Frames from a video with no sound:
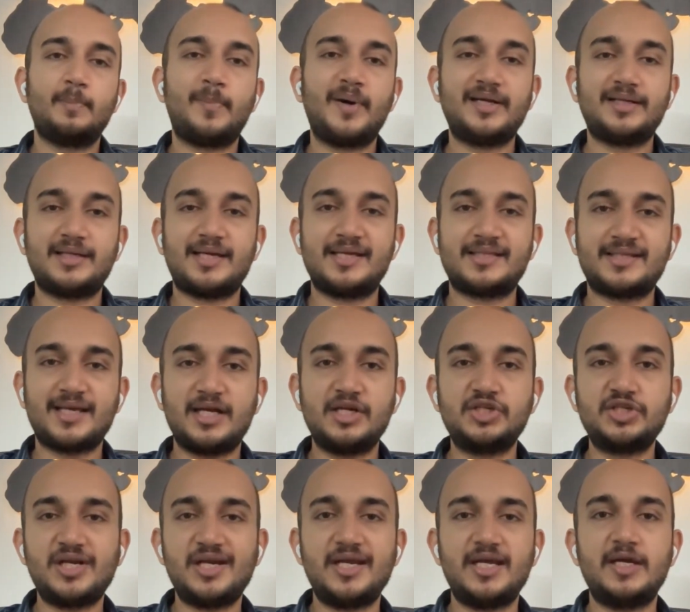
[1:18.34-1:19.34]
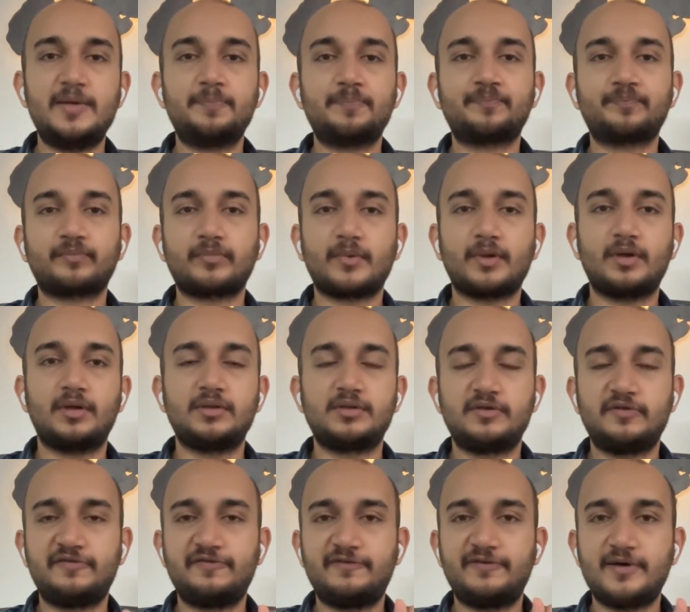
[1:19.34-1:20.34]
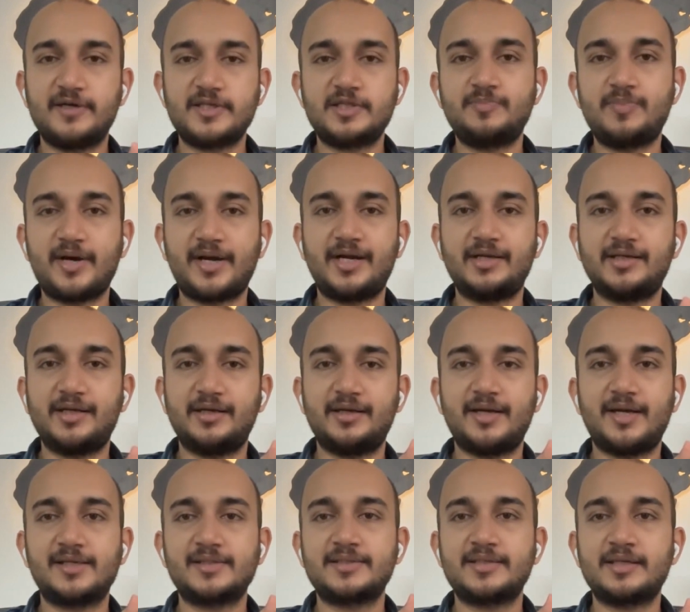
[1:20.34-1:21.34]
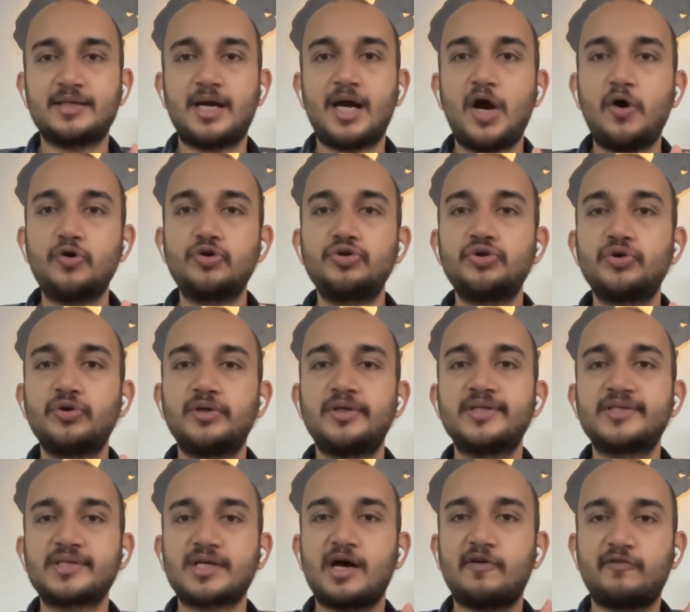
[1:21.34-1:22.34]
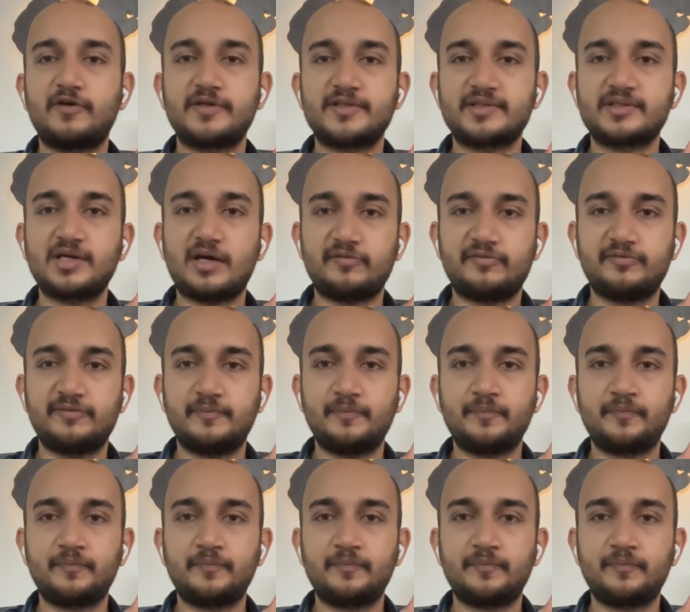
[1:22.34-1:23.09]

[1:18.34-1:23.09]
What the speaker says: But essentially, the first bucket area is how do you discover stuff?